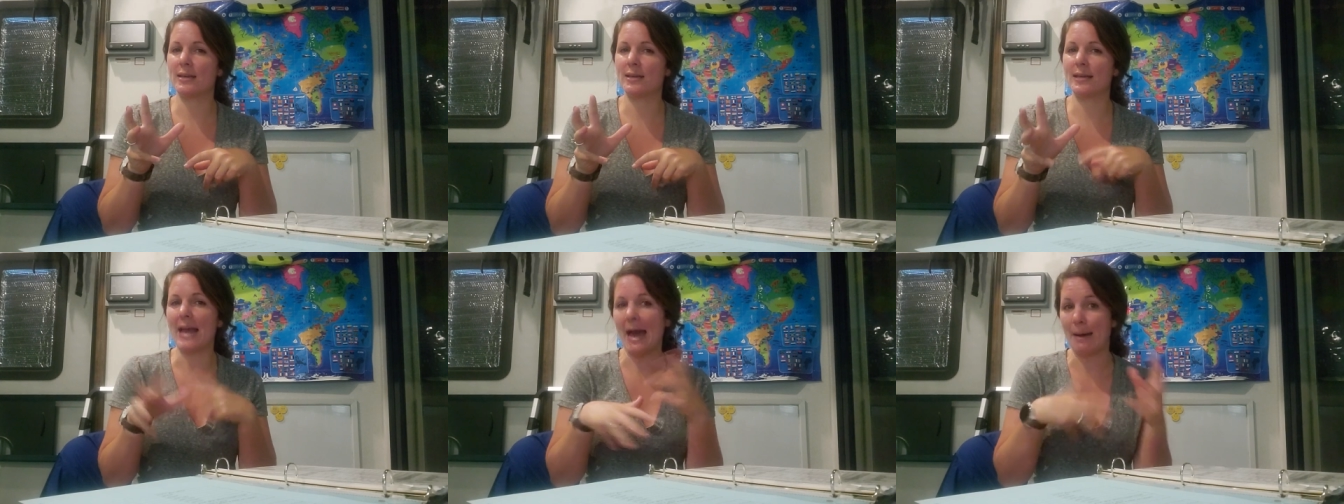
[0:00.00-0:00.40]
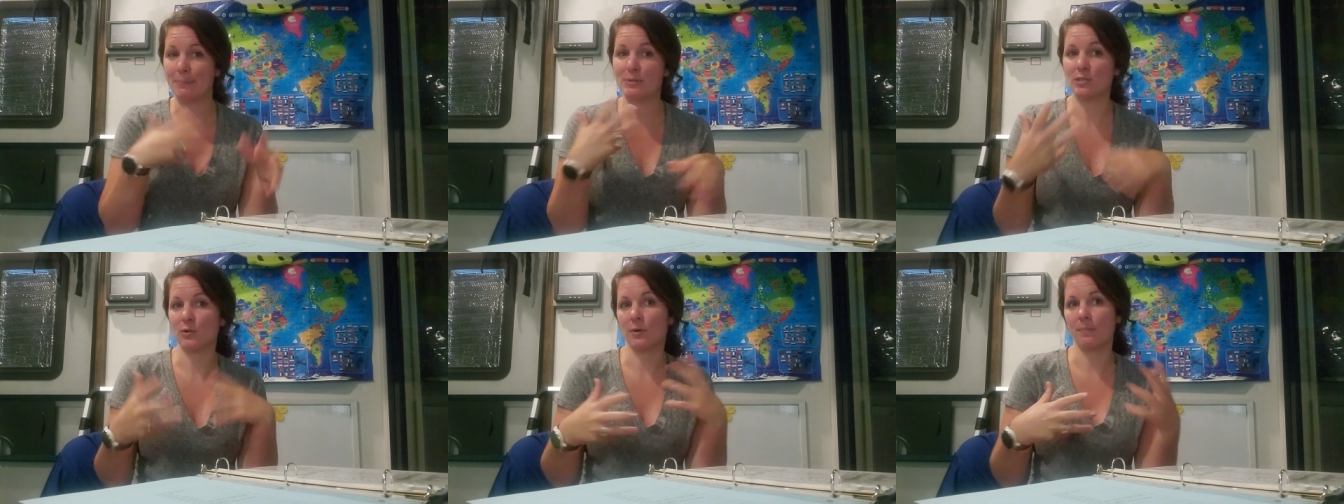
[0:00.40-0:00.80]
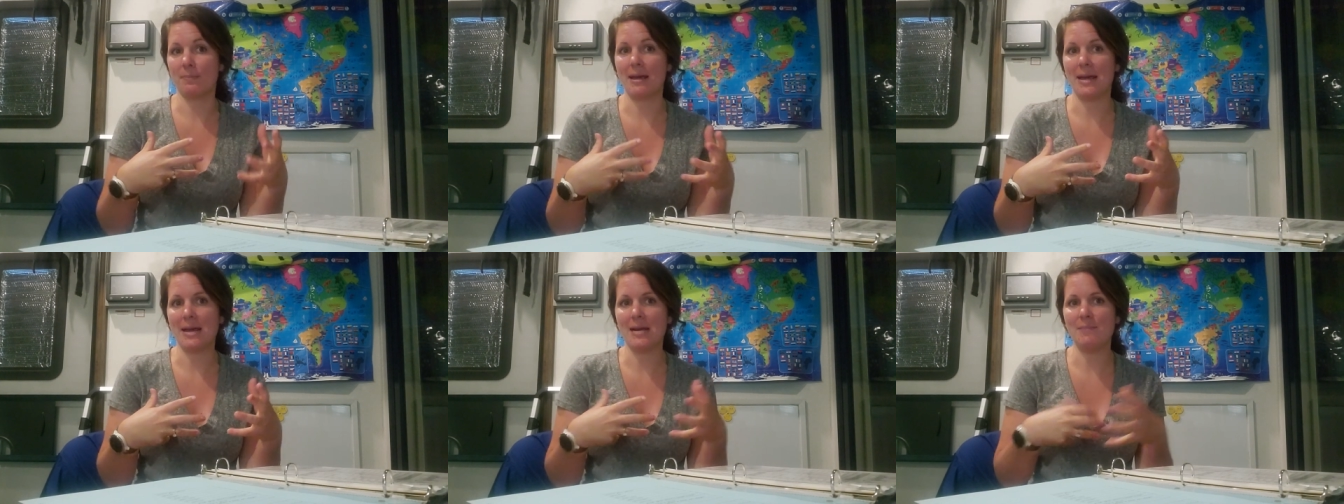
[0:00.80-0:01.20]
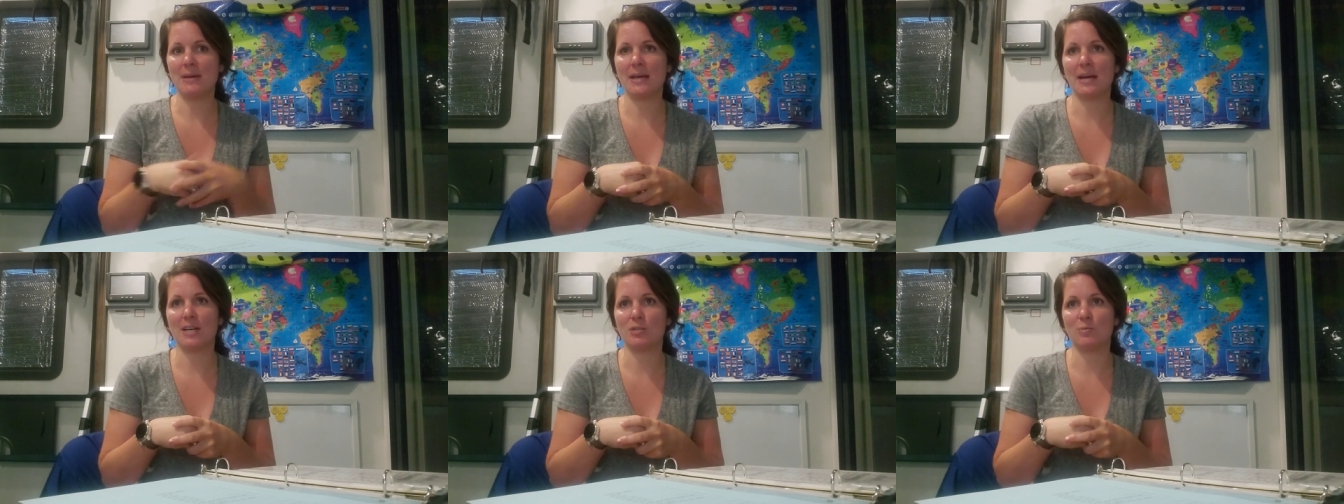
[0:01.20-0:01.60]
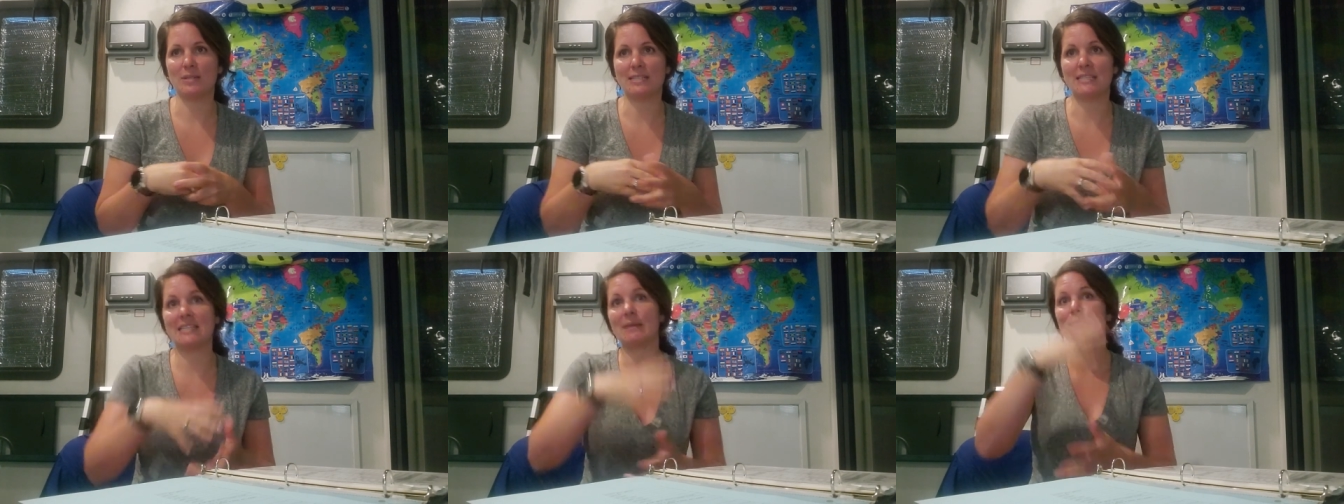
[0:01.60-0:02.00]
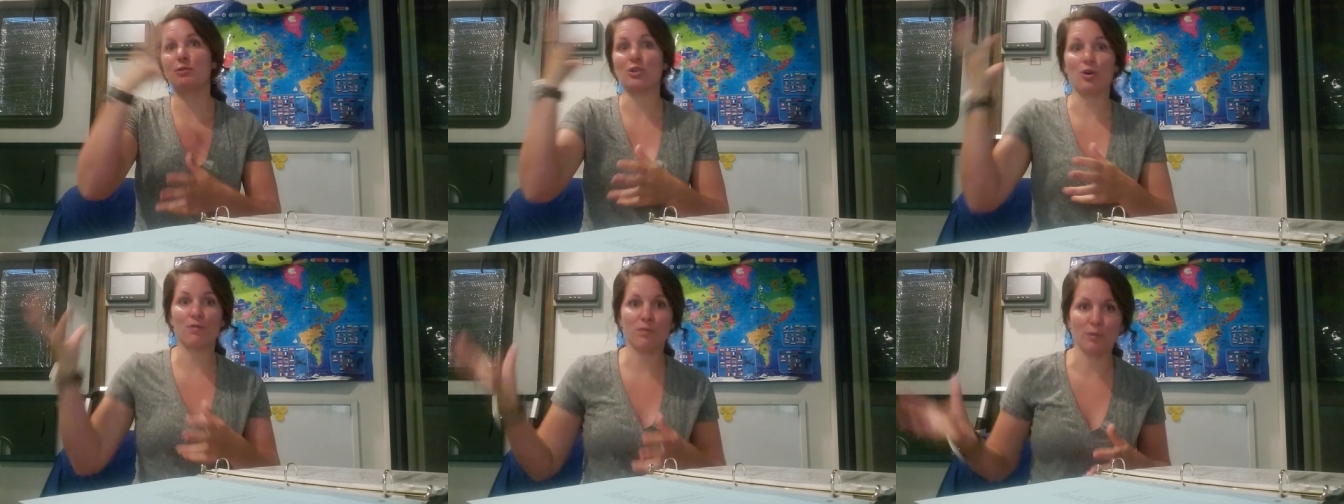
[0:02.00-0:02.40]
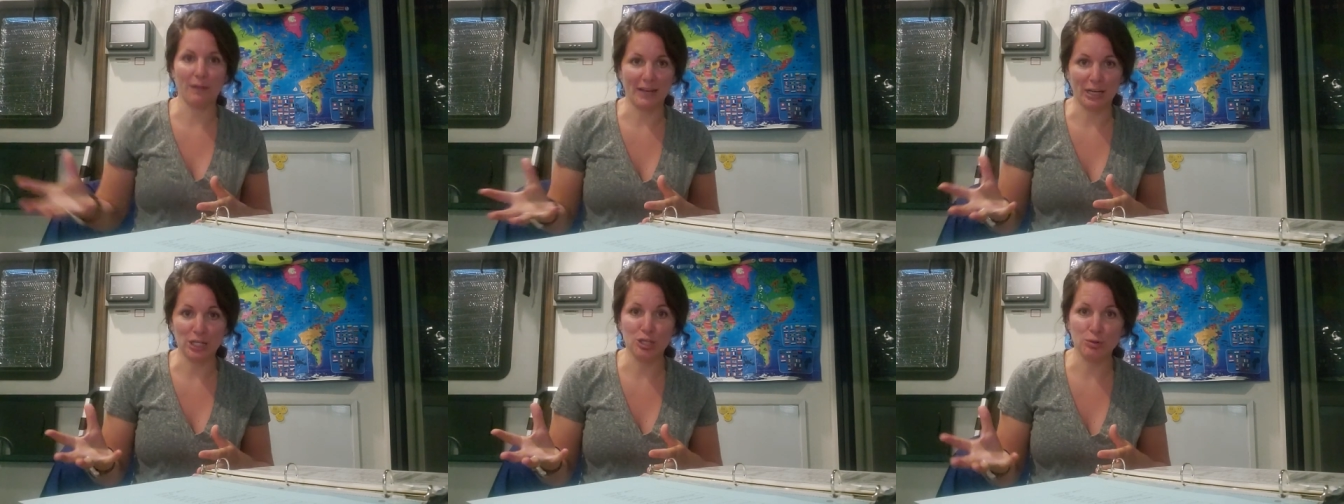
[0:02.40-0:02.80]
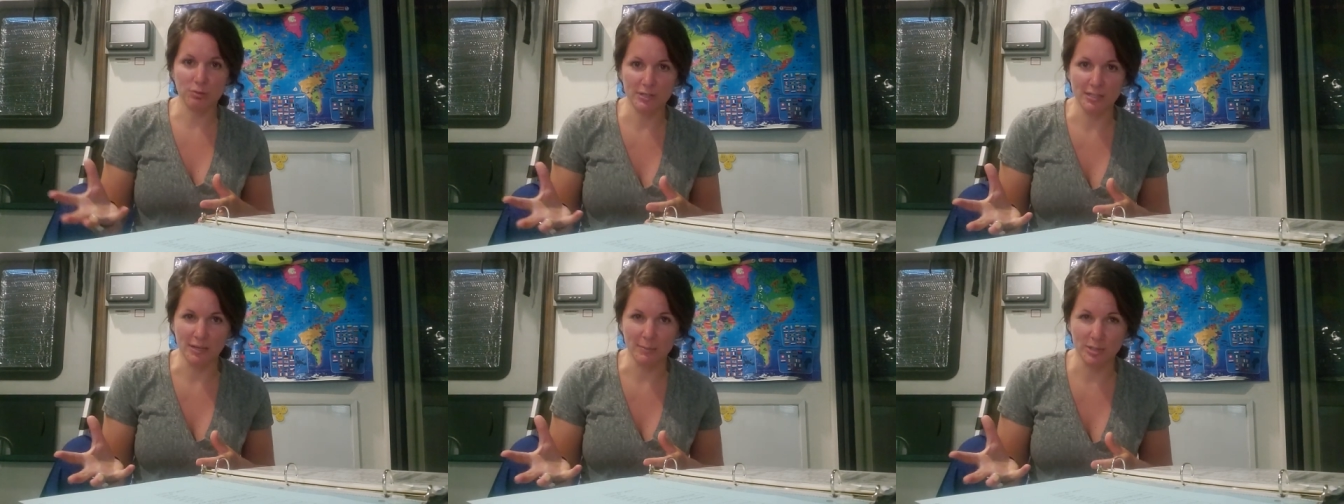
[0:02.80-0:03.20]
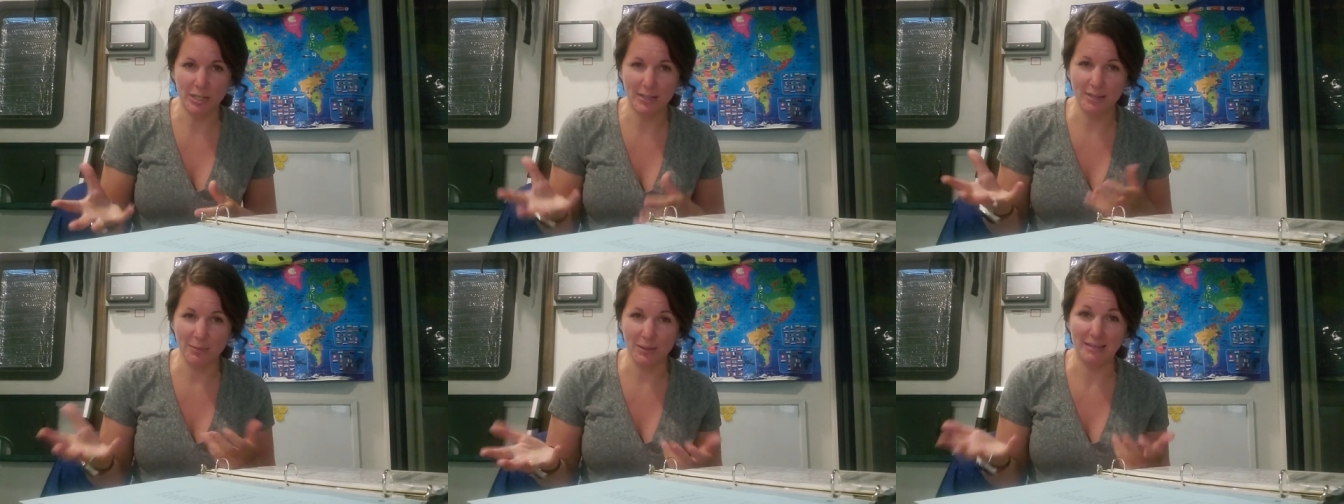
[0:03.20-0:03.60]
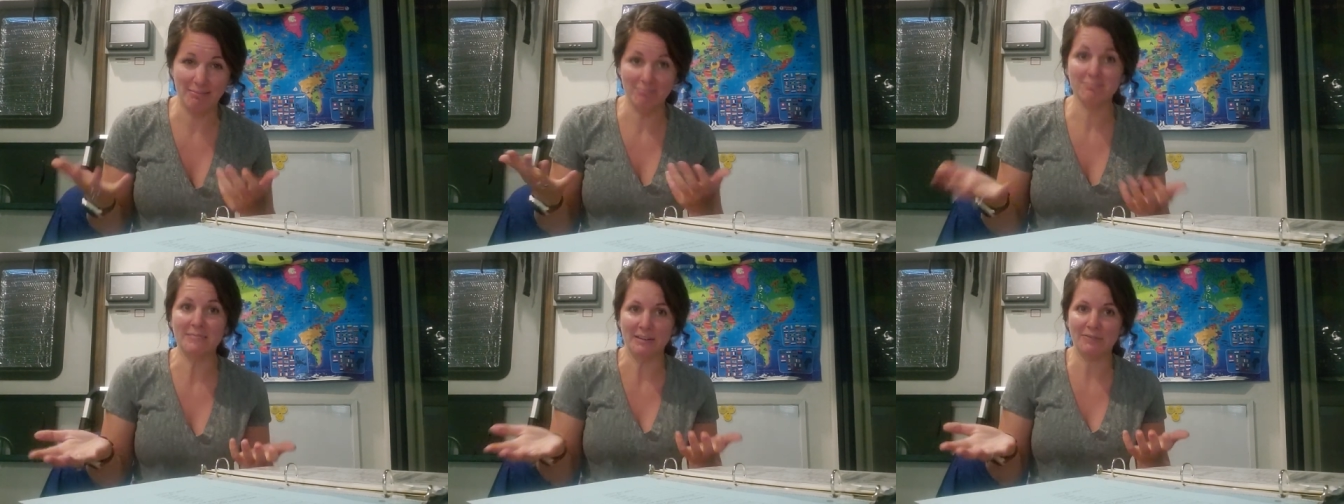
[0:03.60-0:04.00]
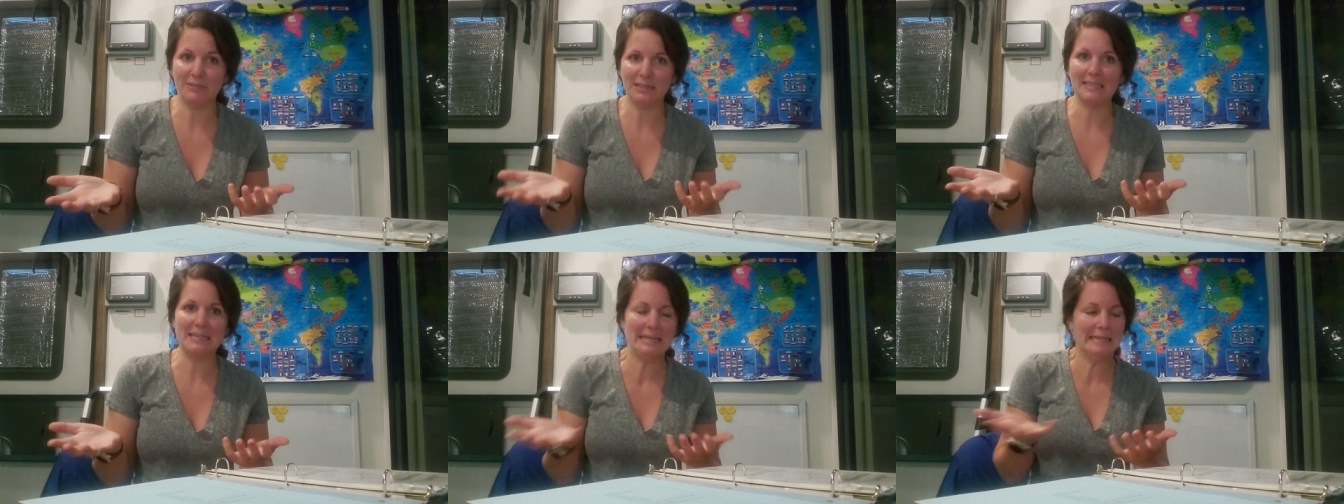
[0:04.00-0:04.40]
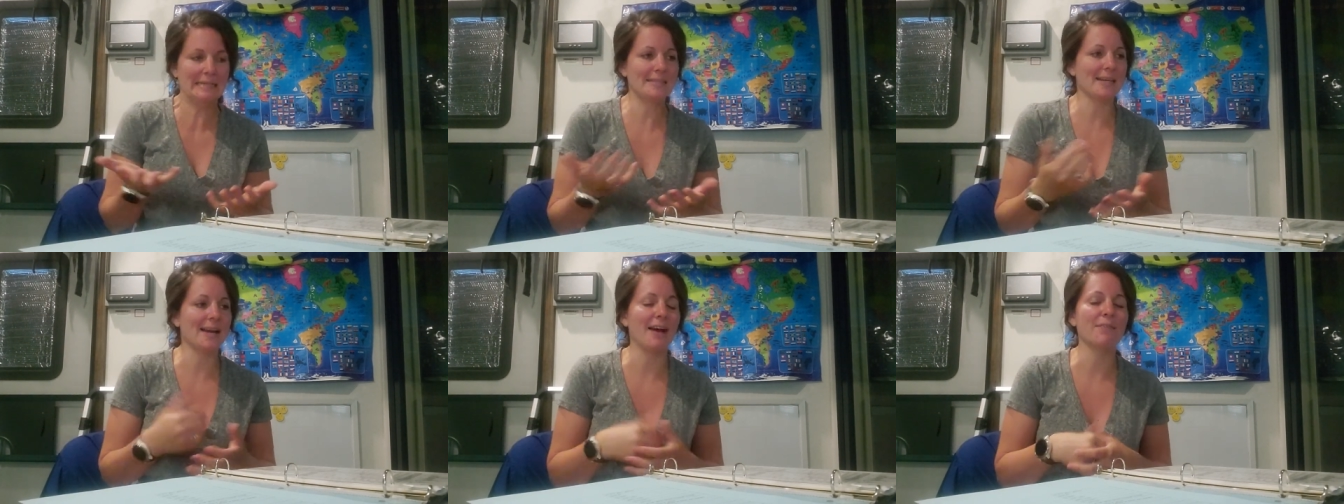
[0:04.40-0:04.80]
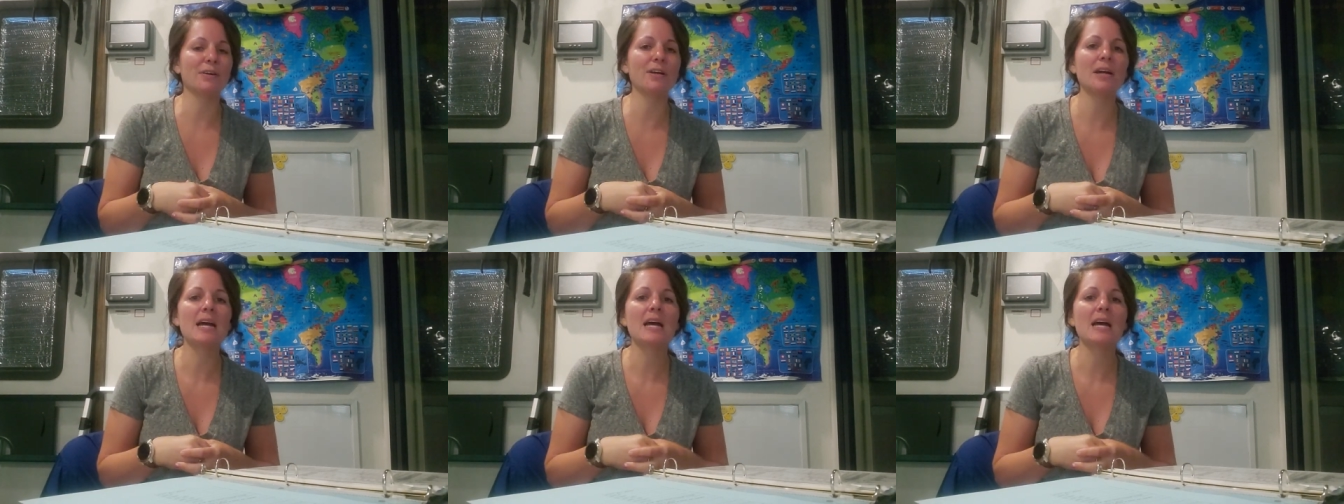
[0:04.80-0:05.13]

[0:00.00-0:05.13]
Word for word: gaps are made because we skipped over like a huge subject that we definitely need to cover.